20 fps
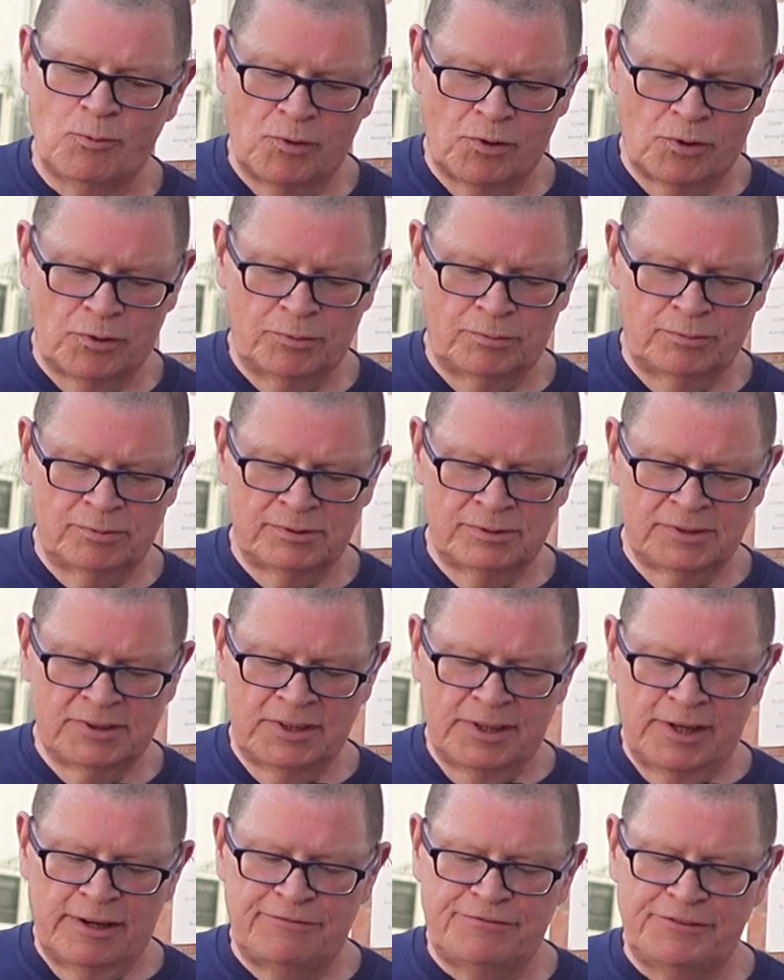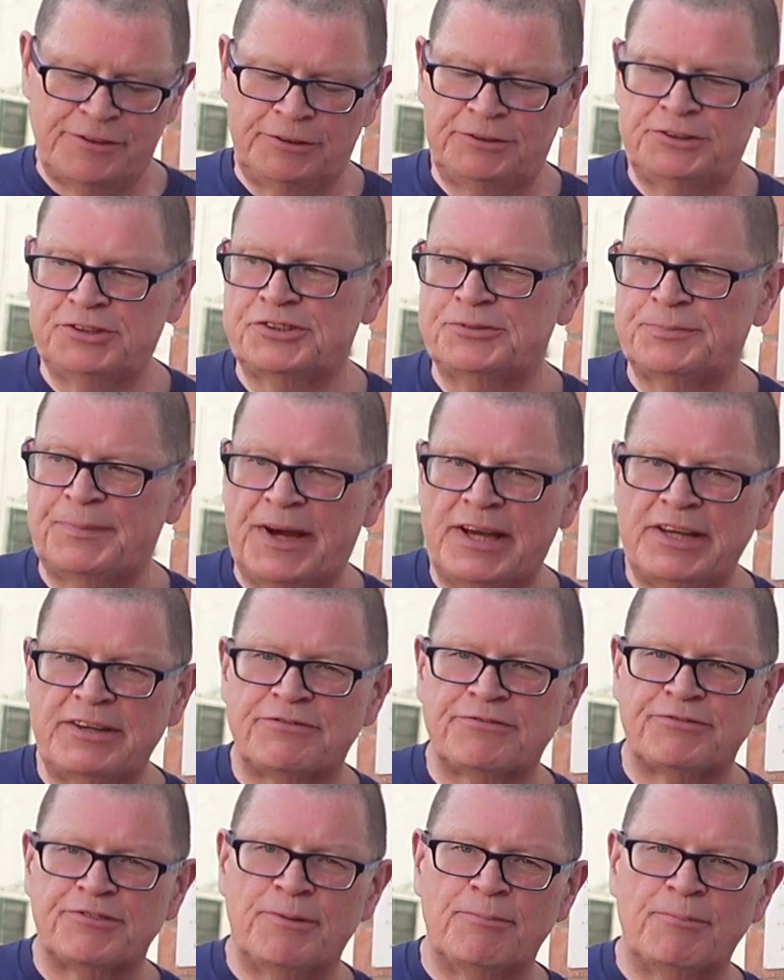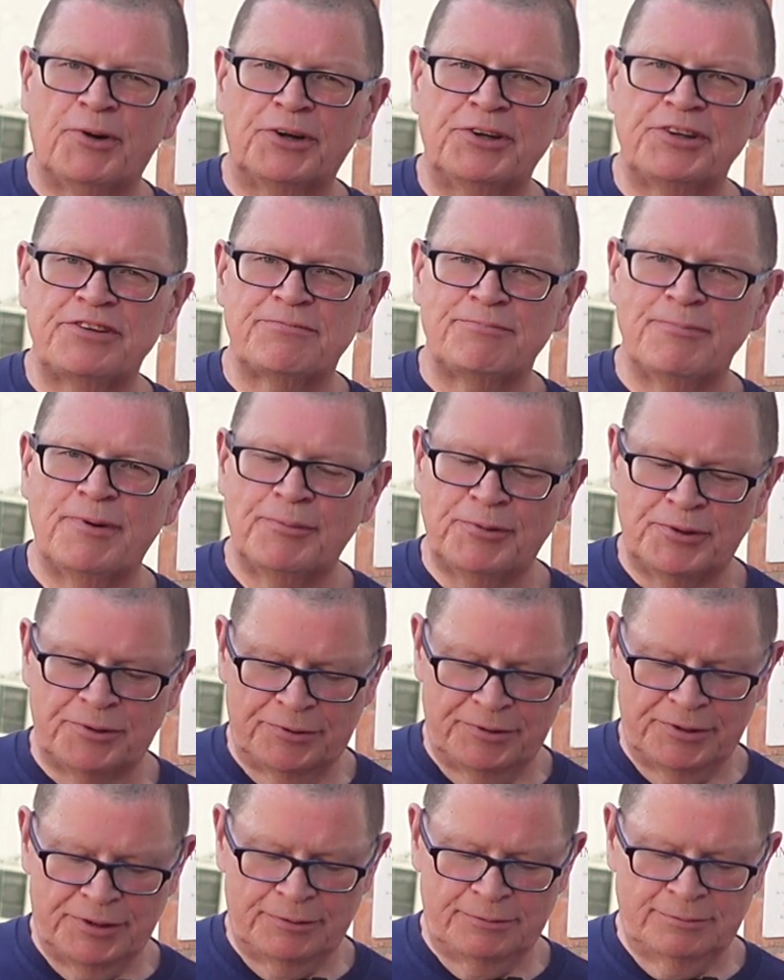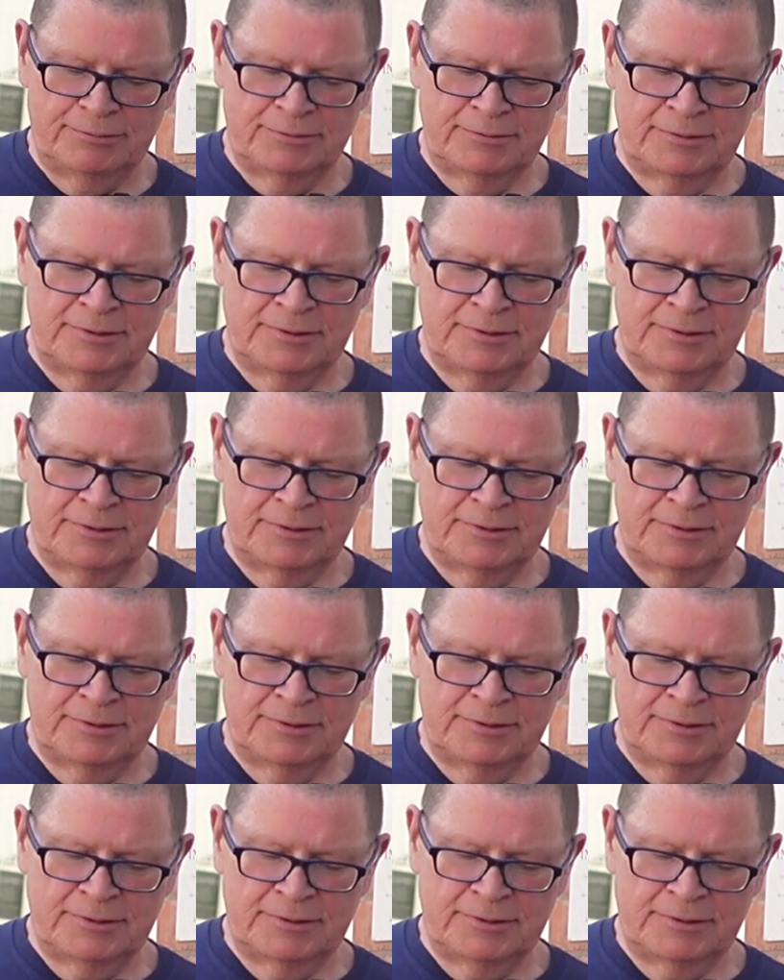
wall, a future space for a modest memorial.